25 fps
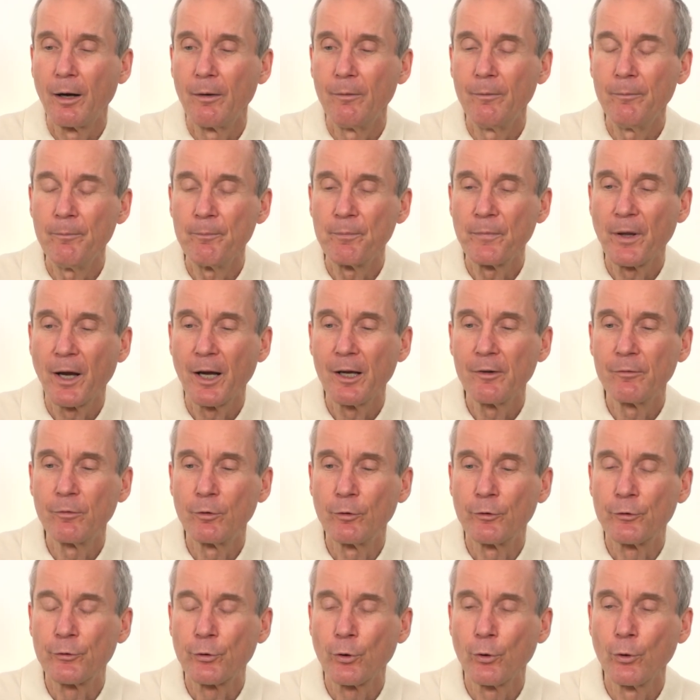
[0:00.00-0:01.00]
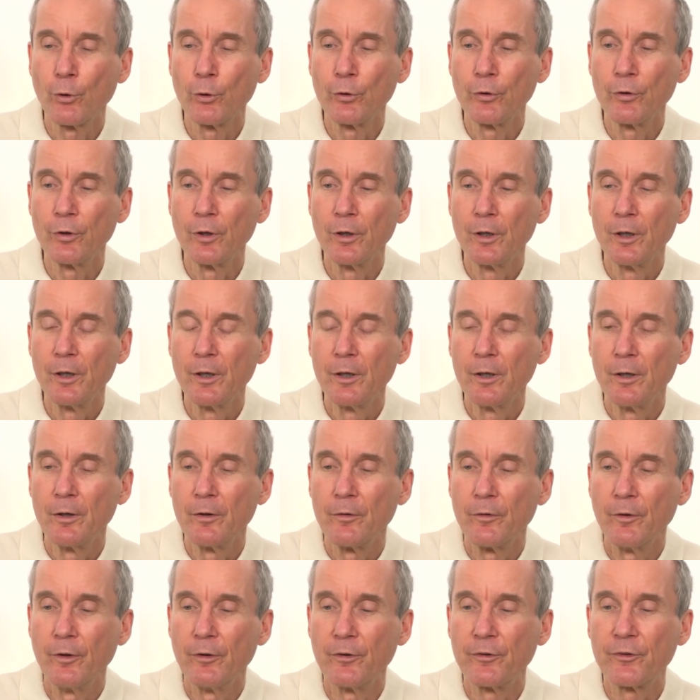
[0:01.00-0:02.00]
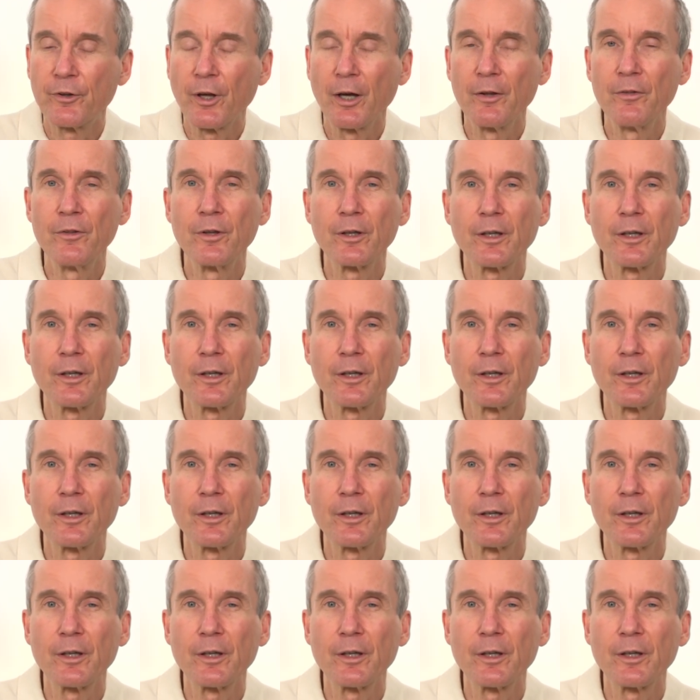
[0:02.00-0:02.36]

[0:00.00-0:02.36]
will turn the son